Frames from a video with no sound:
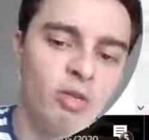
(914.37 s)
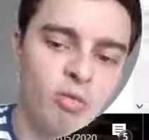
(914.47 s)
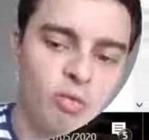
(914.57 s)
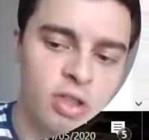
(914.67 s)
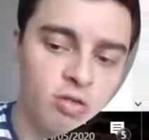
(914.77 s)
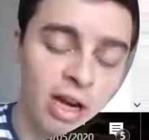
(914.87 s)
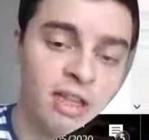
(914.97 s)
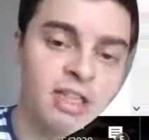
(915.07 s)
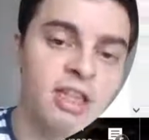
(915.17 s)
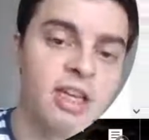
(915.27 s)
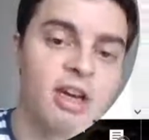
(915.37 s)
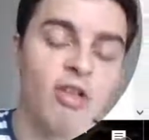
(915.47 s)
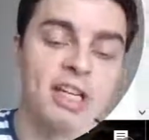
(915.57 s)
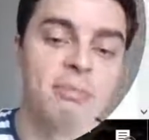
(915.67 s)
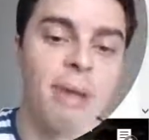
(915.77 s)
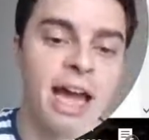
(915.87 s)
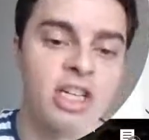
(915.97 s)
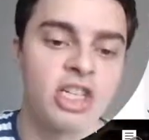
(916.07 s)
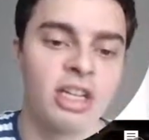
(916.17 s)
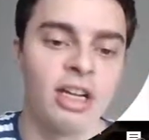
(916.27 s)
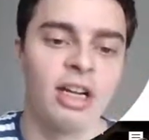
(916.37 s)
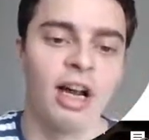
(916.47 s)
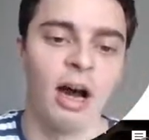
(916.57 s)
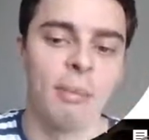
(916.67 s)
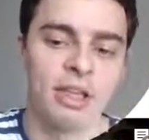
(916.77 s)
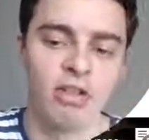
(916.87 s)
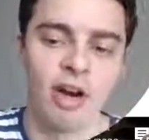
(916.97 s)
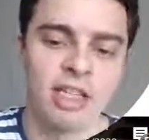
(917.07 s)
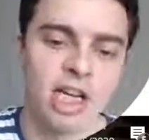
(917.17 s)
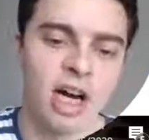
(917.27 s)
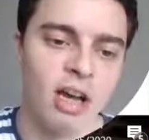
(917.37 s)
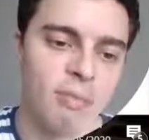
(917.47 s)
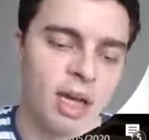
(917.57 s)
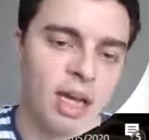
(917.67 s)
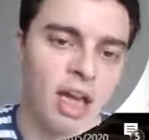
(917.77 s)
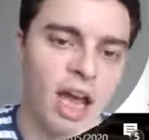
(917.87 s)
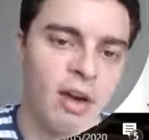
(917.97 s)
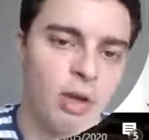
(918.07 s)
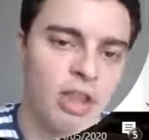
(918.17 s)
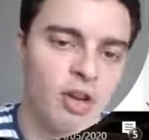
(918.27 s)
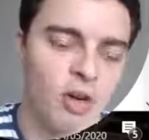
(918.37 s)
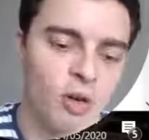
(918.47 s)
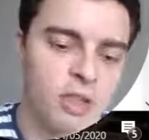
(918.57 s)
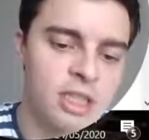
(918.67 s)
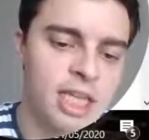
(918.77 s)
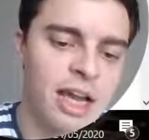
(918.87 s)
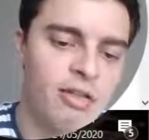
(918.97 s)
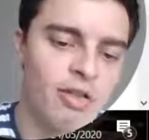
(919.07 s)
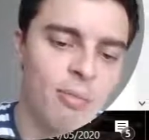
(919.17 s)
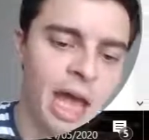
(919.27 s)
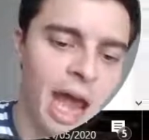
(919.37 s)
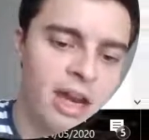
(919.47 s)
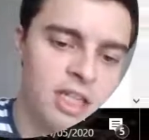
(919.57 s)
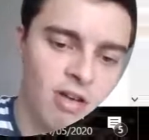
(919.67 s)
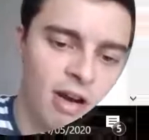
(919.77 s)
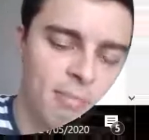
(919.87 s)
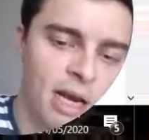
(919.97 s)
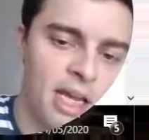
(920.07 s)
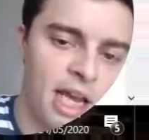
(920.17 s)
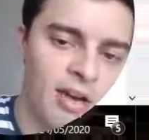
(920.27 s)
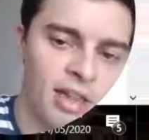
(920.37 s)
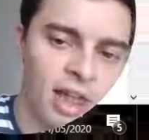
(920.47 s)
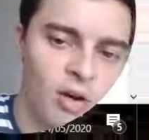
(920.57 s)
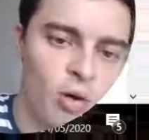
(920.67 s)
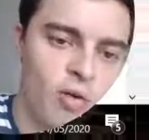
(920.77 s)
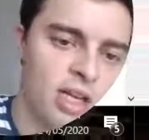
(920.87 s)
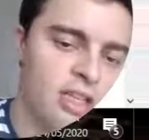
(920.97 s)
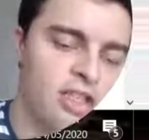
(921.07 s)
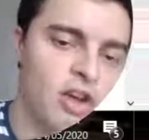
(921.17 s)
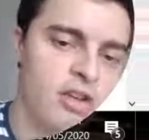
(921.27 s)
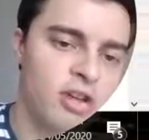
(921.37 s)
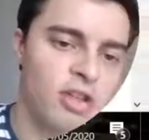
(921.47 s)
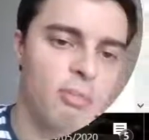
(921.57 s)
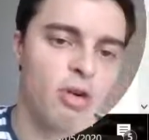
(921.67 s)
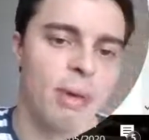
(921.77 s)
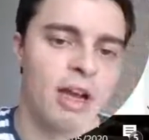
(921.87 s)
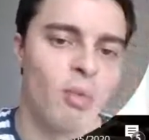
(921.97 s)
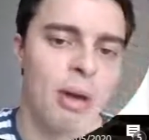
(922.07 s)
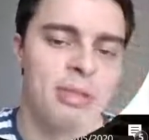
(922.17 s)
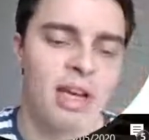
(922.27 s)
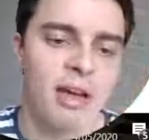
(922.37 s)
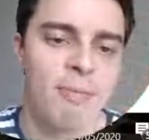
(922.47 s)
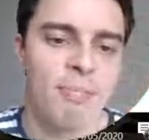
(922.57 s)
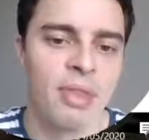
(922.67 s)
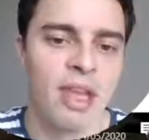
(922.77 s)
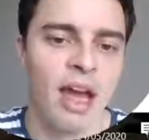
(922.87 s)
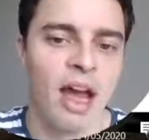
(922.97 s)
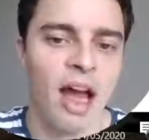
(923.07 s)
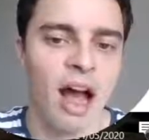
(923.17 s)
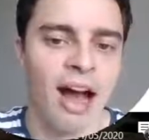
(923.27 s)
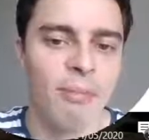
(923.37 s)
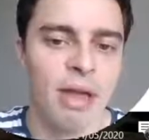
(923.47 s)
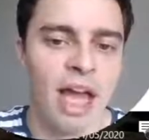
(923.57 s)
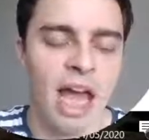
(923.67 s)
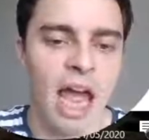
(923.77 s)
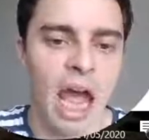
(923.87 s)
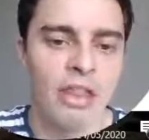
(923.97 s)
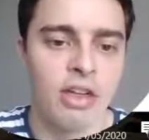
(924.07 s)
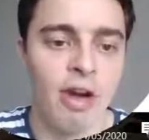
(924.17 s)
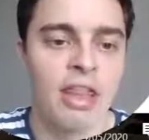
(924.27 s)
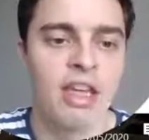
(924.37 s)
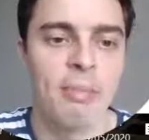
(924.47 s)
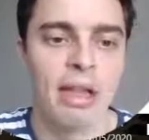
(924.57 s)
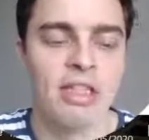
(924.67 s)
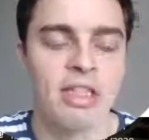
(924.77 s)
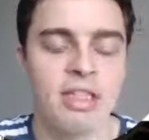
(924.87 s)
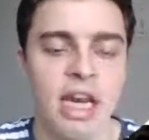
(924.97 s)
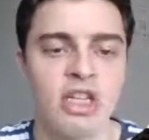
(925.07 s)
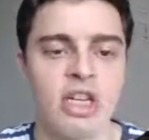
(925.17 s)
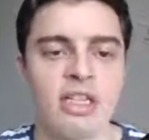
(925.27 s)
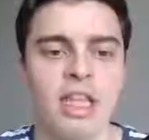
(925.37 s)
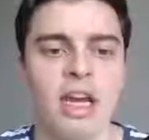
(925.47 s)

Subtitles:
directly to the correct match at the correct time, and with your stake from their integrated betting calculator already inserted on the bookmaker website. And the great thing about this extension is that it